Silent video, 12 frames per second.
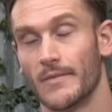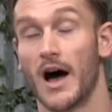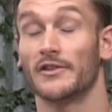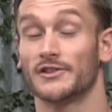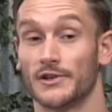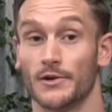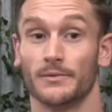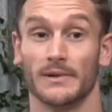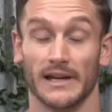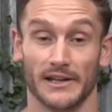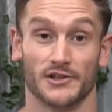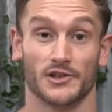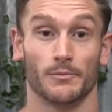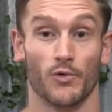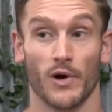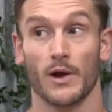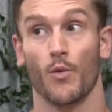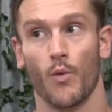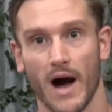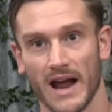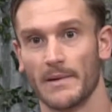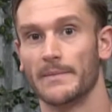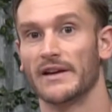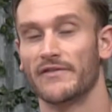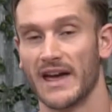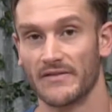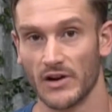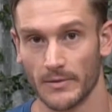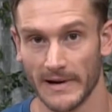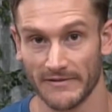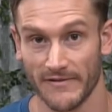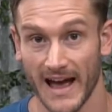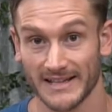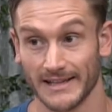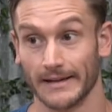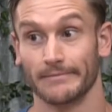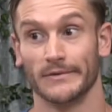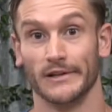Also, insert point why I'm a big fan of intermittent fasting.